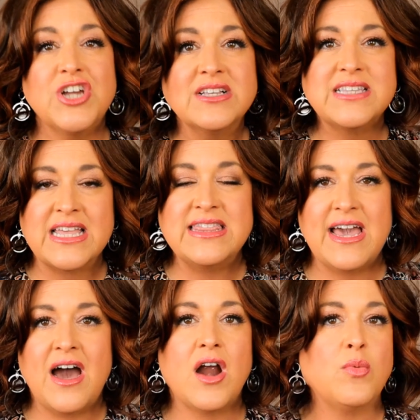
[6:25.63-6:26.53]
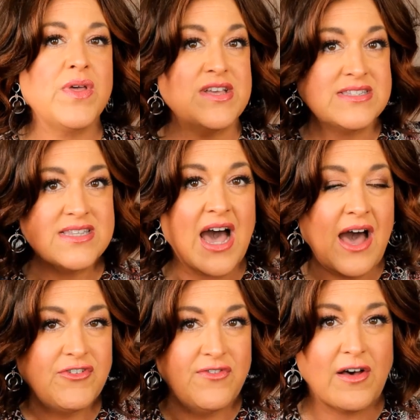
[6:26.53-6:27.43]
just like they are with the
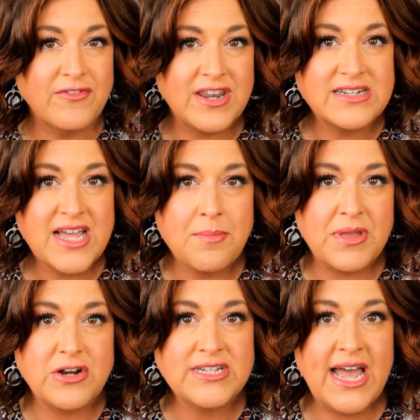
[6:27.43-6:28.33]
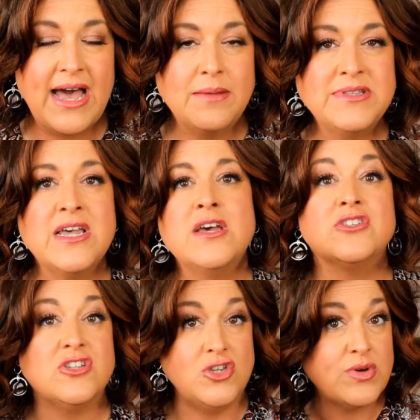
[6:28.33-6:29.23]
soft velvety type ear tabs.
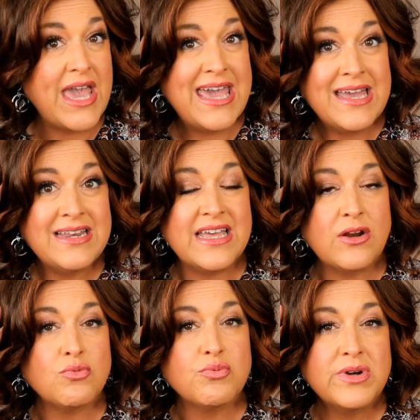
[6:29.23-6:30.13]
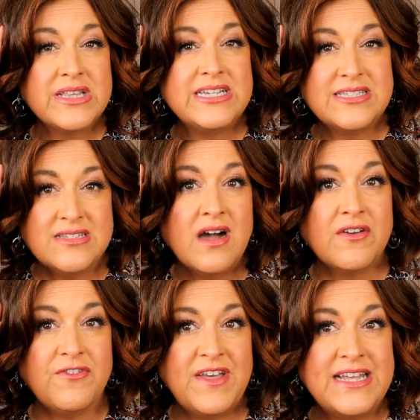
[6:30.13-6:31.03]
So you can get a really
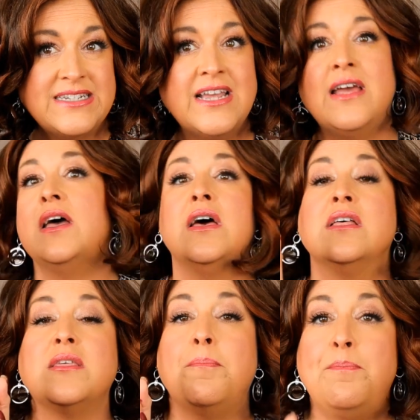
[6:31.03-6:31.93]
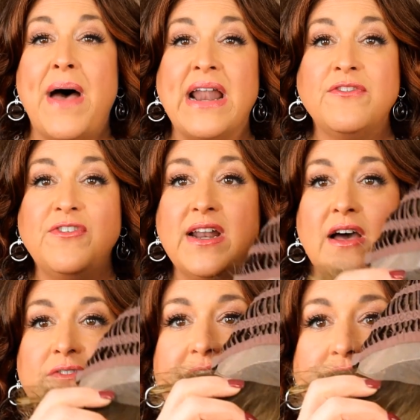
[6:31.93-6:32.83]
snug fit. The
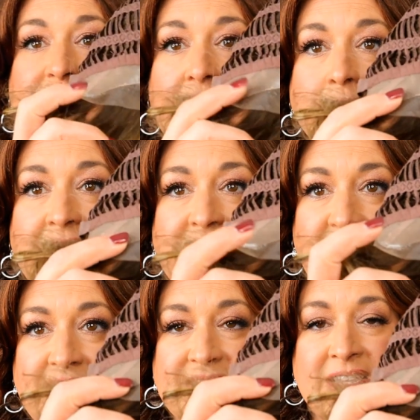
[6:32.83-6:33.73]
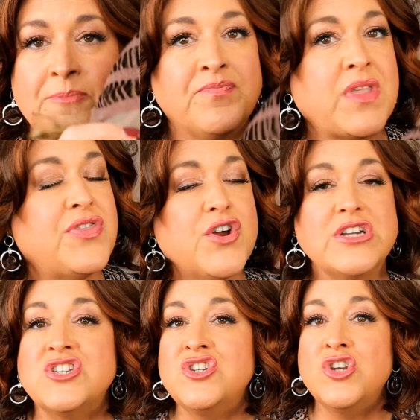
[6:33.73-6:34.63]
benefit of ear tabs like this,
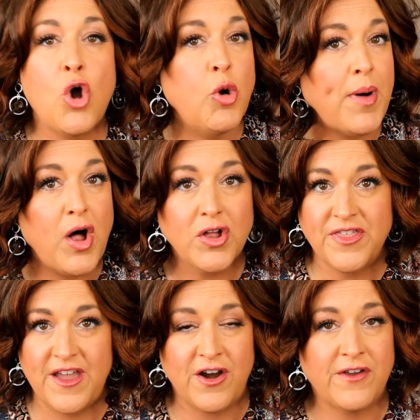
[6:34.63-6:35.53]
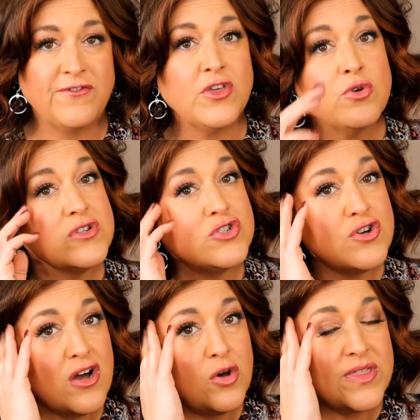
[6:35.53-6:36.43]
there is no bulk there. If you
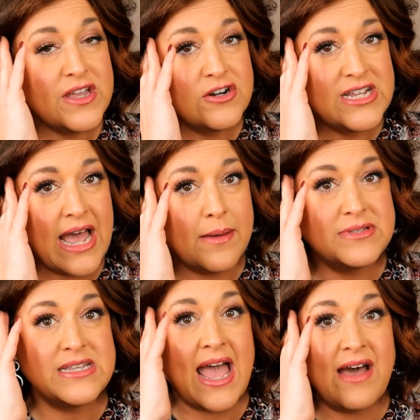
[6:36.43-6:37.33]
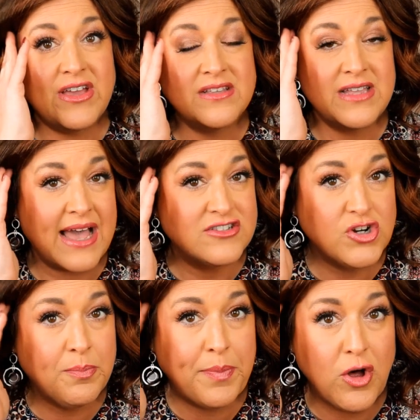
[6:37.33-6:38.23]
struggle with ear tabs and having
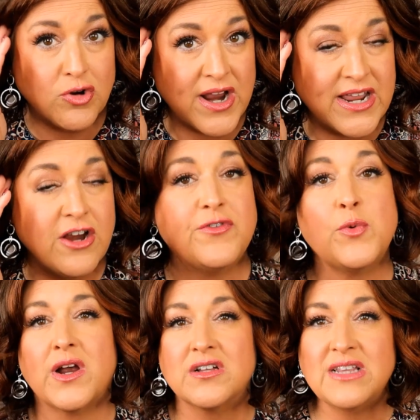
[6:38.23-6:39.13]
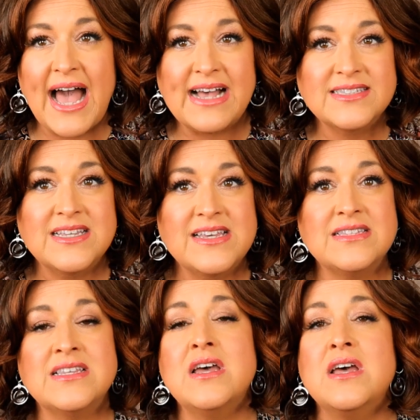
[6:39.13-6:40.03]
extra bulk right here, if you wear
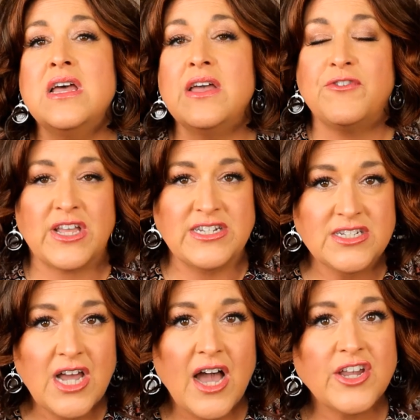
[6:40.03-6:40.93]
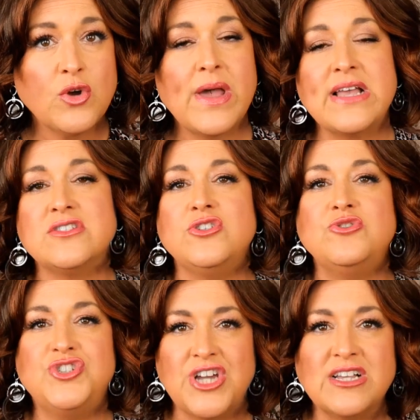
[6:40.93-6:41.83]
glasses, if you like to tuck your wigs, or
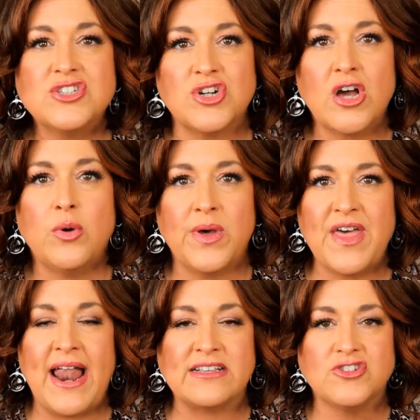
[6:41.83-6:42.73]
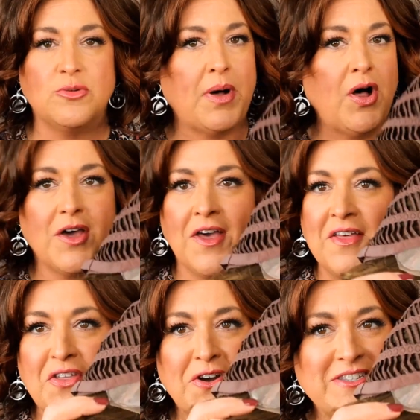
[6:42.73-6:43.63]
you just struggle with that extra bulk,
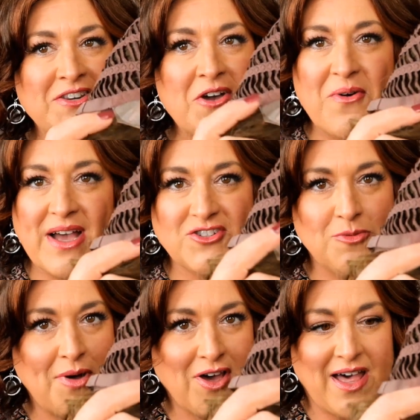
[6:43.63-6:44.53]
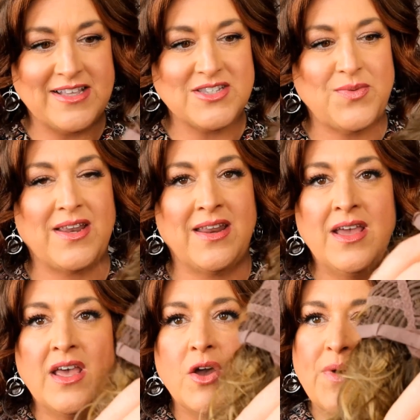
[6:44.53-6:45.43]
there is no extra bulk on this one.
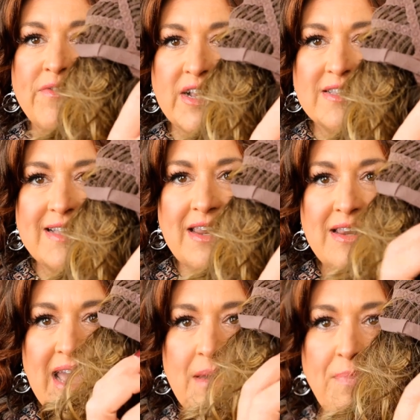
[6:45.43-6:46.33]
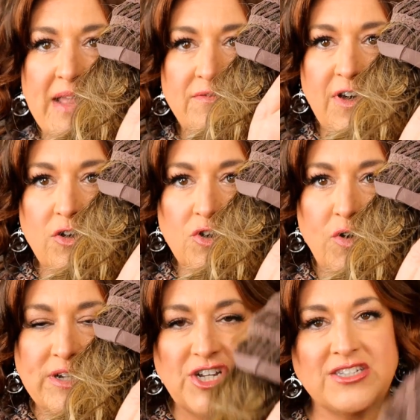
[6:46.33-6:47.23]
We have an extended nape and
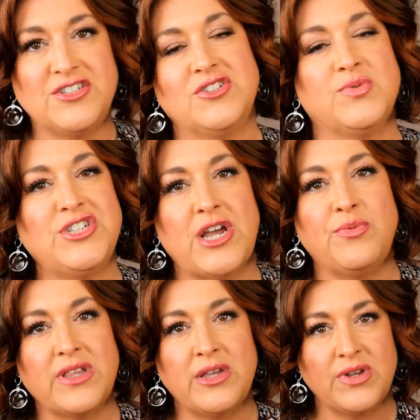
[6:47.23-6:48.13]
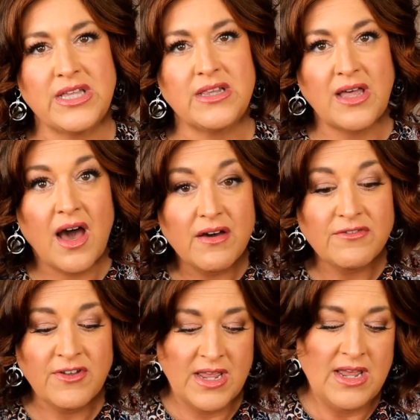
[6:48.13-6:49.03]
Velcro adjusters, which I really, really
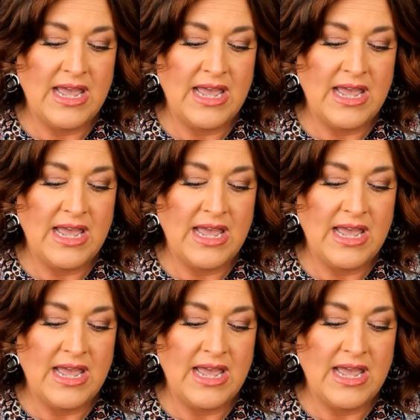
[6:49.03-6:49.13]
love.